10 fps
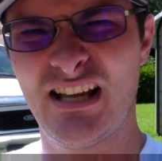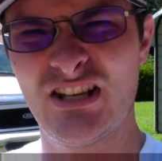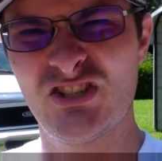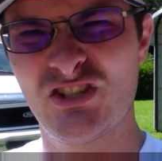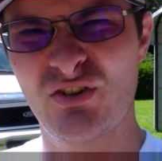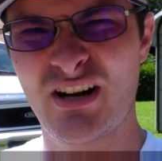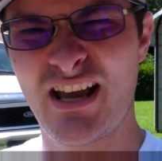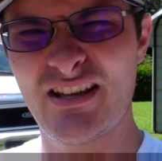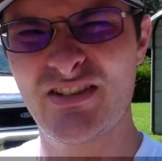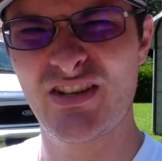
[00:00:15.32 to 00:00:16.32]
and
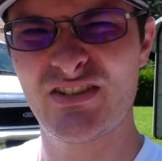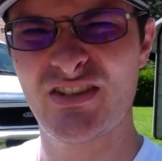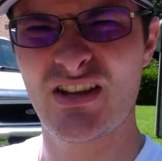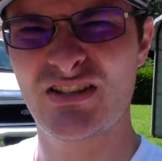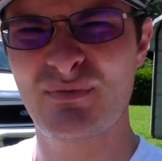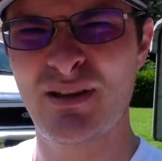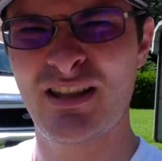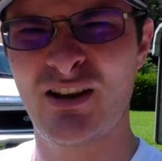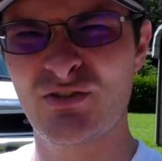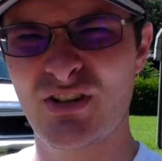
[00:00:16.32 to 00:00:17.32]
short AC system,
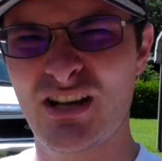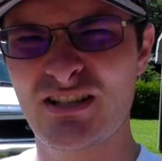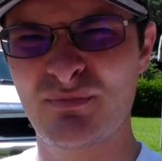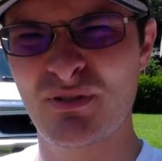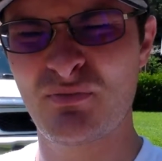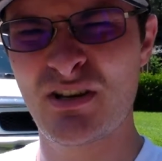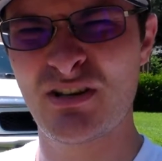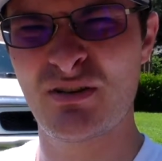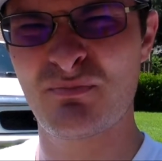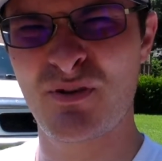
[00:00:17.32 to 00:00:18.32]
and they also got some of the
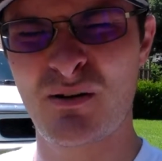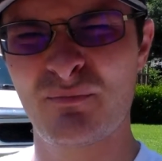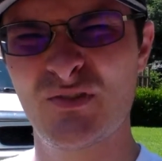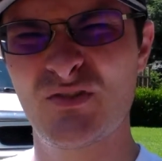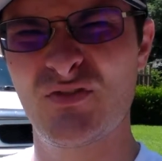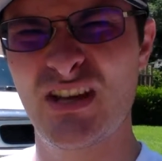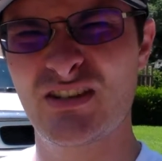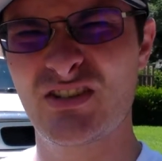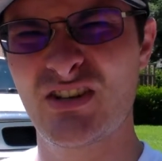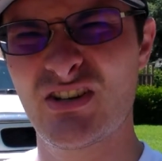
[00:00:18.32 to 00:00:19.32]
window problems
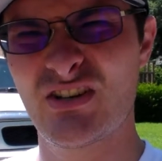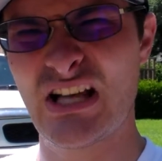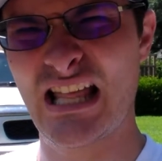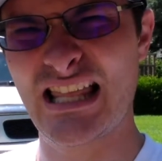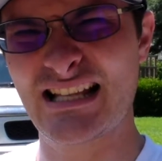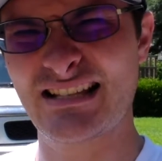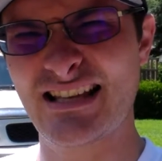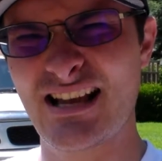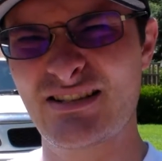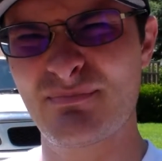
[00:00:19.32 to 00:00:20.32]
fixed, so that's a
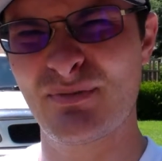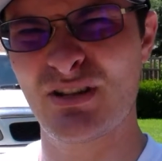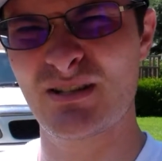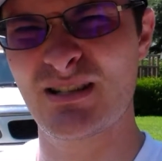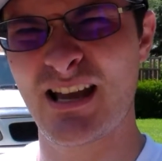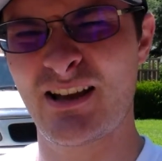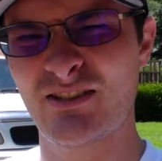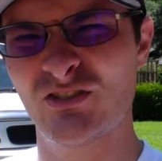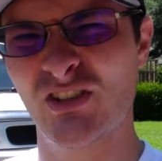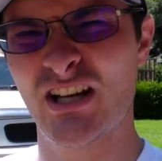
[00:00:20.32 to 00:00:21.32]
thousand plus
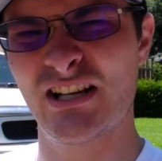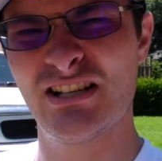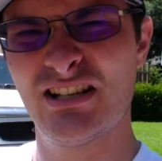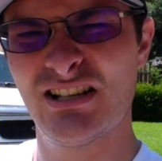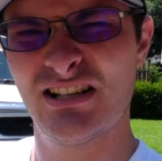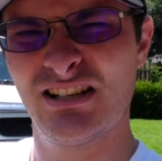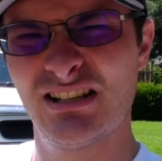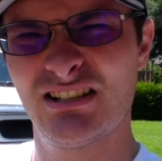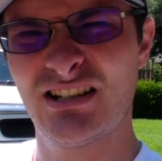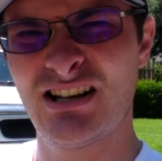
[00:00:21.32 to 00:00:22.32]
down the drain
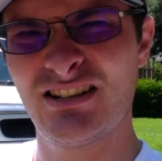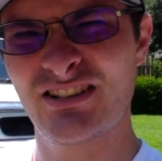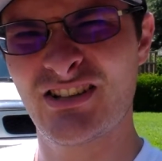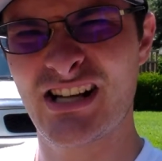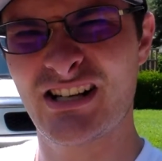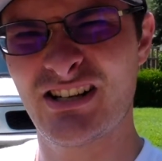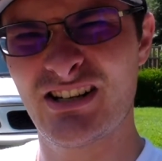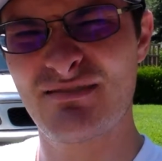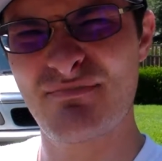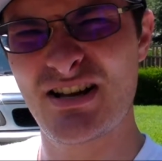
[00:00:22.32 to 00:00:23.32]
on the credit
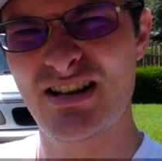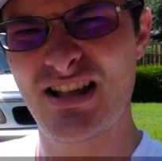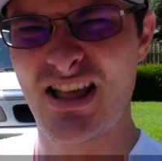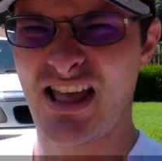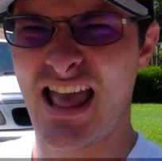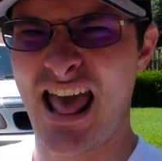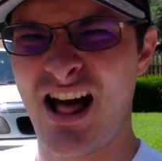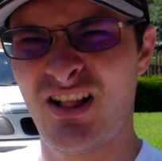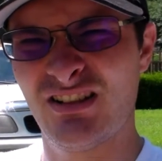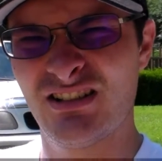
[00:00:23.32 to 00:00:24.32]
card, but
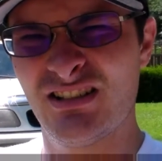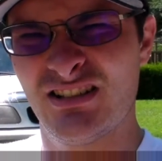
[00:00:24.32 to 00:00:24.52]
hell,